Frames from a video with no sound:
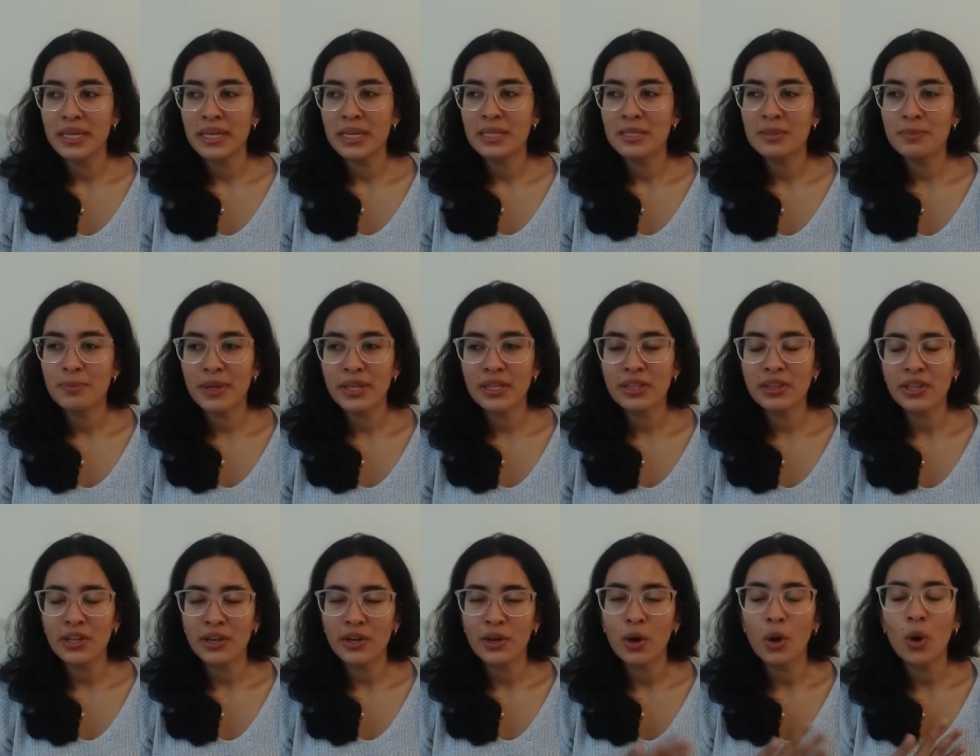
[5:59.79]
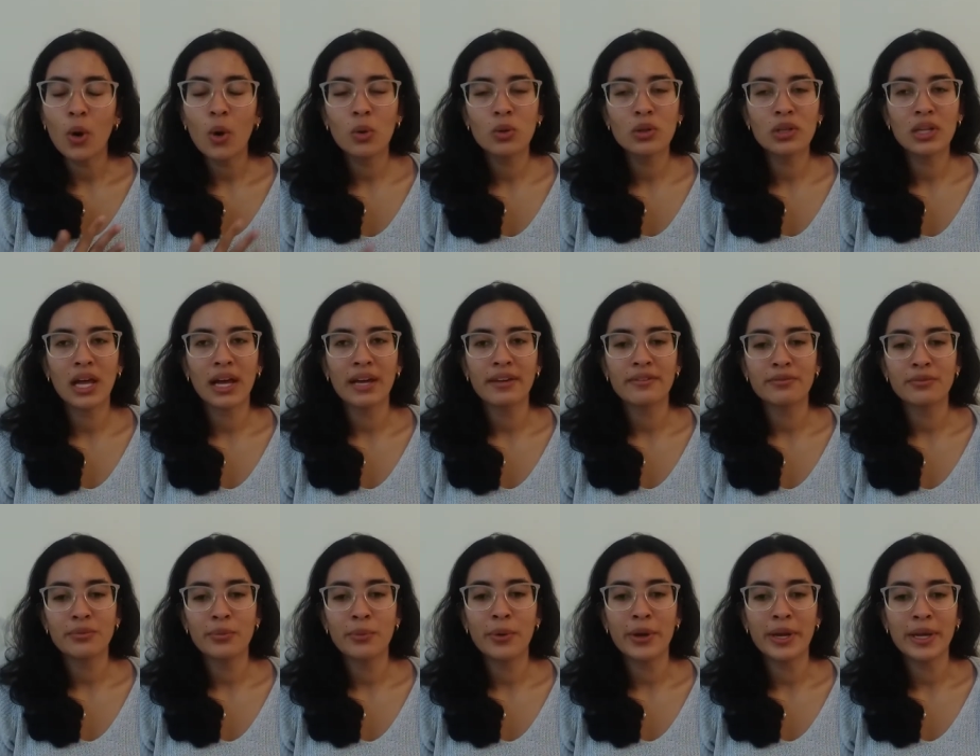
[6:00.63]
spent their whole
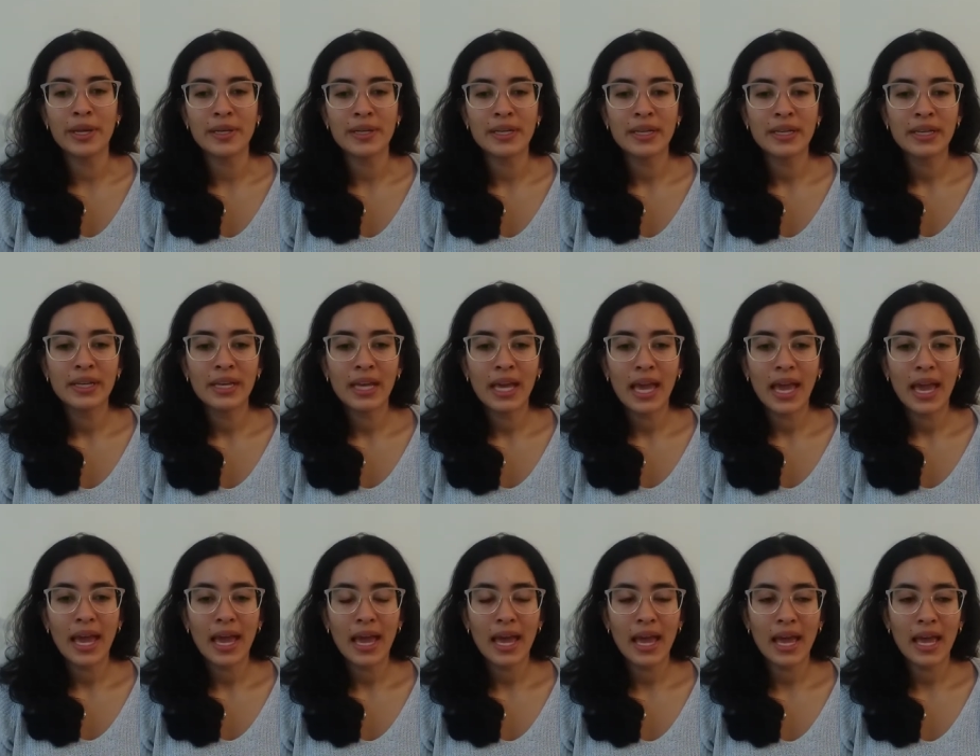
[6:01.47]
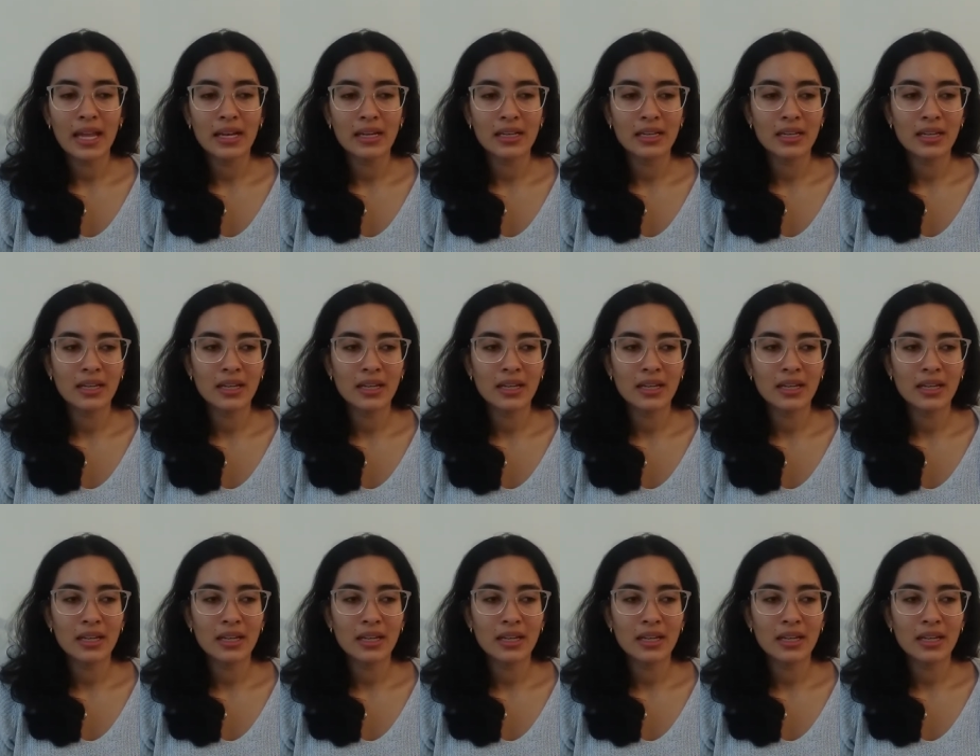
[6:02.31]
life with, and